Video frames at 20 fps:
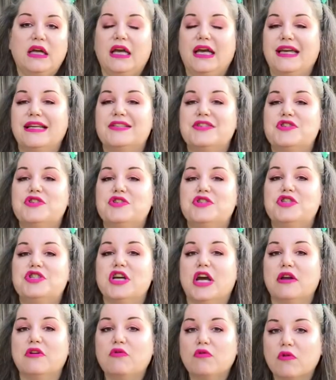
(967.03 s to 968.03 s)
It's
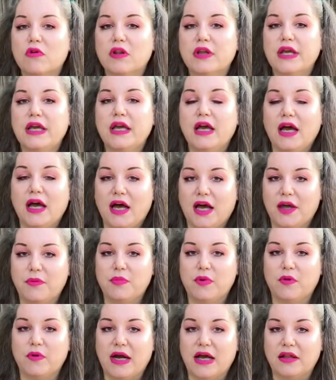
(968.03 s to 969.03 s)
generally
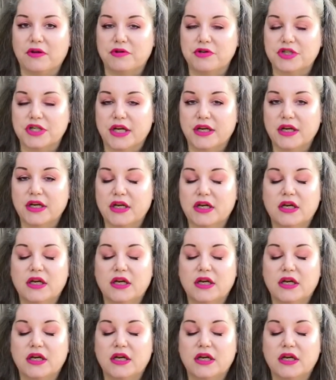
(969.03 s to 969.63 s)
hypoallergenic.